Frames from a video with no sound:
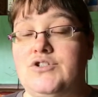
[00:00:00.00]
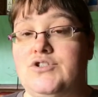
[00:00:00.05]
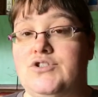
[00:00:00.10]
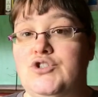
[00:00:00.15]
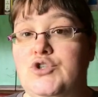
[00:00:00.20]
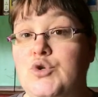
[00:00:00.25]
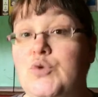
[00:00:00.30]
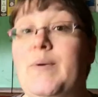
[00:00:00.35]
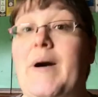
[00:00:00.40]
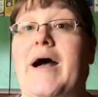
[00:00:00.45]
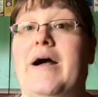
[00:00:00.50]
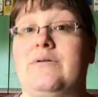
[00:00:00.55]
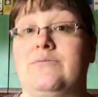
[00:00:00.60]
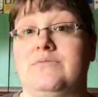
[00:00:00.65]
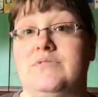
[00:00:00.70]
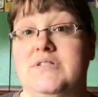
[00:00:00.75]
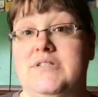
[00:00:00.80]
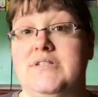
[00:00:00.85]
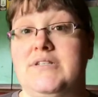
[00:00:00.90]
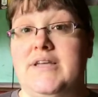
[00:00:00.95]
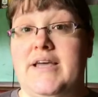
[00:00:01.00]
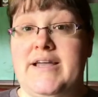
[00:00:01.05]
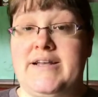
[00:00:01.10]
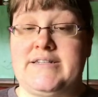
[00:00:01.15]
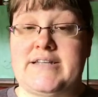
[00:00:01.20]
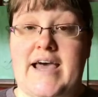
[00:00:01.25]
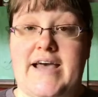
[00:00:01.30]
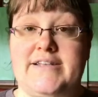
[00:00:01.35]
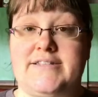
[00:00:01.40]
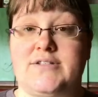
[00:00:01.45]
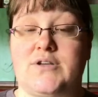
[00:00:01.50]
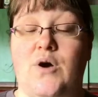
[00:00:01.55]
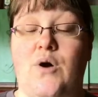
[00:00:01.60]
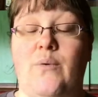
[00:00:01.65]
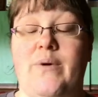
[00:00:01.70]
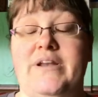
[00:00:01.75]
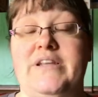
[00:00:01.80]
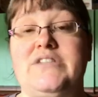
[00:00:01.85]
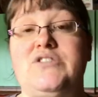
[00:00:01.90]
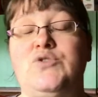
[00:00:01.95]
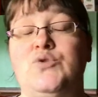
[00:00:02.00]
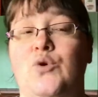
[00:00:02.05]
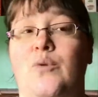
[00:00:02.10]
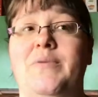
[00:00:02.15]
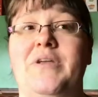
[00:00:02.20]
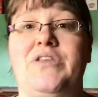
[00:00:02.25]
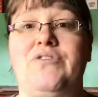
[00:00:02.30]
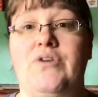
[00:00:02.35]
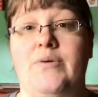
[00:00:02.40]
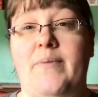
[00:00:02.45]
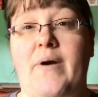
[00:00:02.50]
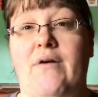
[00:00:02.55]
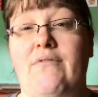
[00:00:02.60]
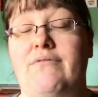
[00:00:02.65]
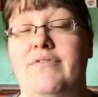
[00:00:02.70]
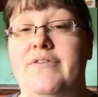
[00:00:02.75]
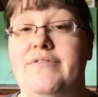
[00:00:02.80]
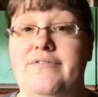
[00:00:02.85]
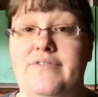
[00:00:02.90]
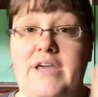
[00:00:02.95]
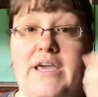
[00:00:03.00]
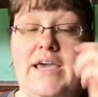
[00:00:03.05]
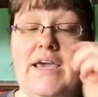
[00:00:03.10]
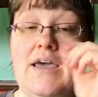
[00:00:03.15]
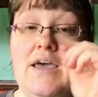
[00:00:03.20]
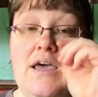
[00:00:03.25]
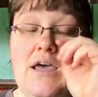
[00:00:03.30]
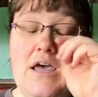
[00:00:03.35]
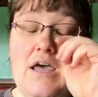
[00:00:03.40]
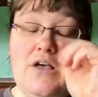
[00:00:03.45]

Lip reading: £2 in Tesco, and it's normally £3.50.